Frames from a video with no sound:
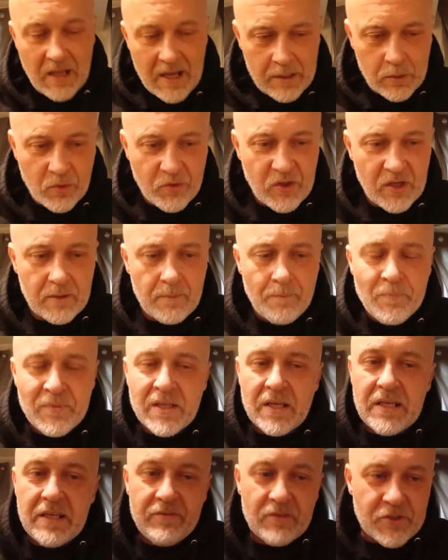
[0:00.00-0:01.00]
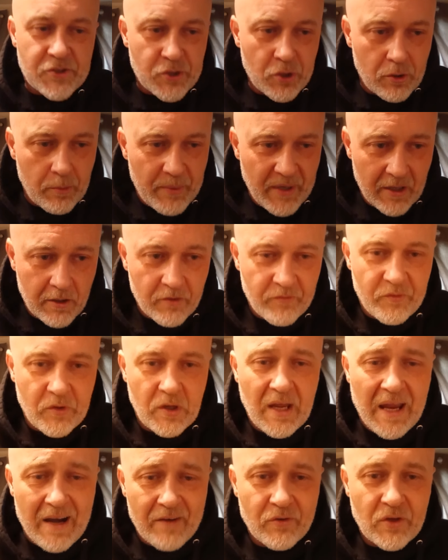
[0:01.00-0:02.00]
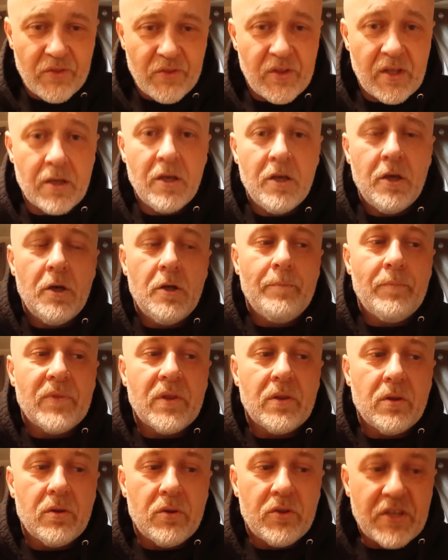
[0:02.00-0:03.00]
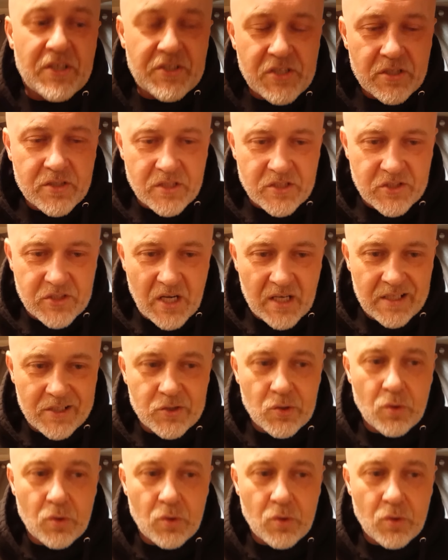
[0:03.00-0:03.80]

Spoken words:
with it, even pseudepigrapha, everything. This is a study tool